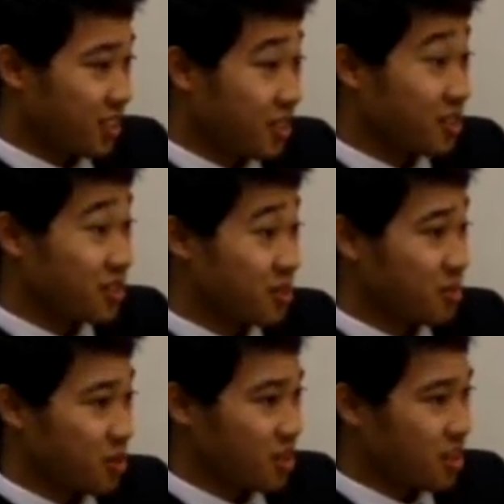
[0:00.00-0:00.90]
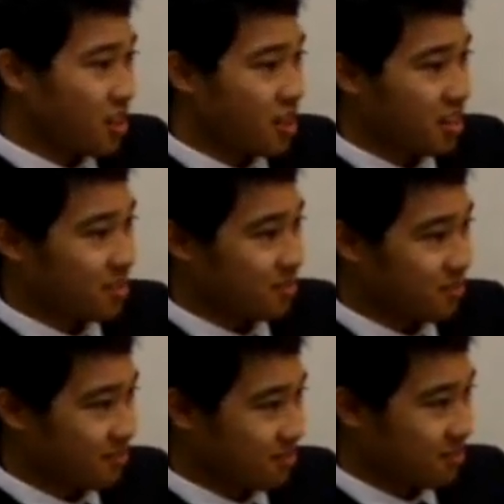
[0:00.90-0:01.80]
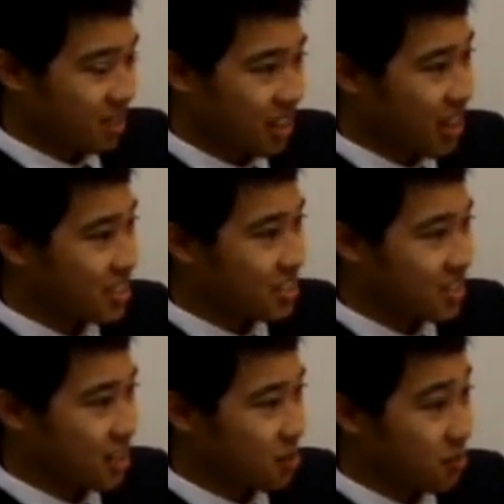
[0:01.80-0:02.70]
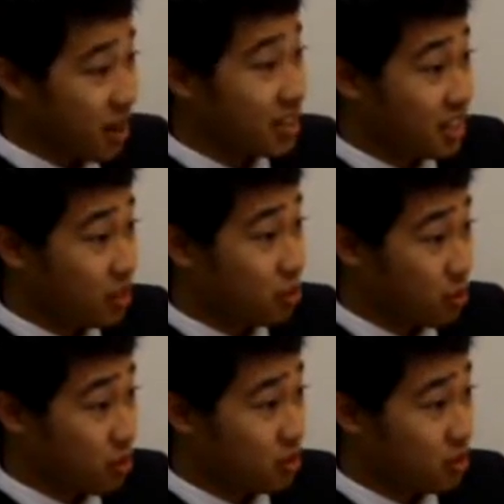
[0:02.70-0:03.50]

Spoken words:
and learn some more classes that I think